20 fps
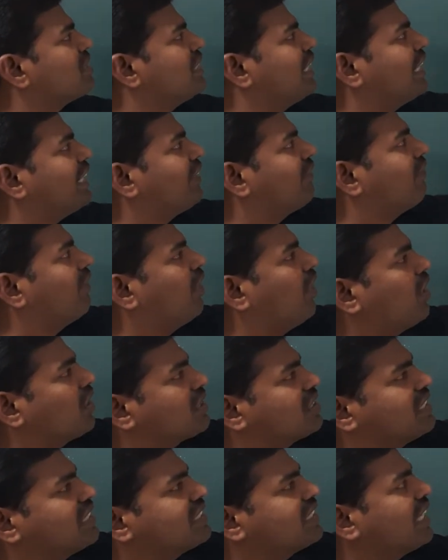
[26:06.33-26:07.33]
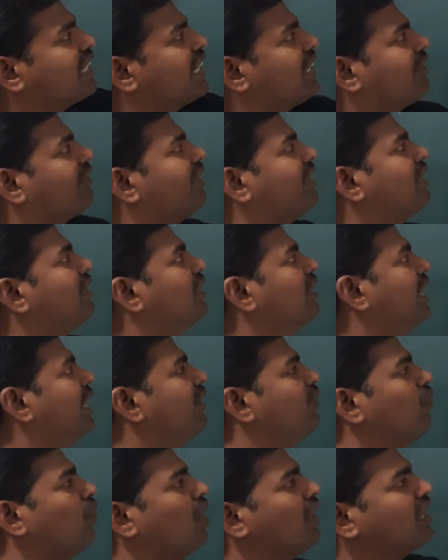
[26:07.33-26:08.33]
are equal, oxygens are equal,
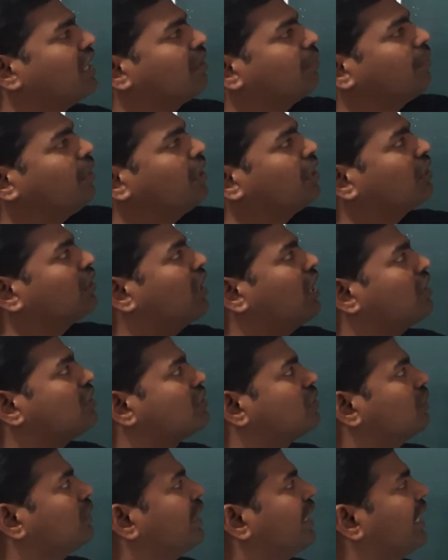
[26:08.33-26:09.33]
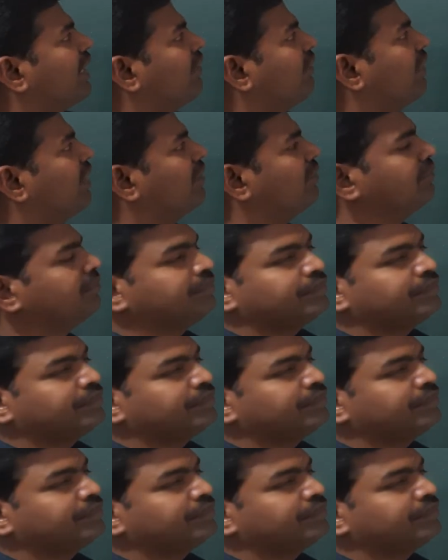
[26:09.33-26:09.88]
and water molecule also equal.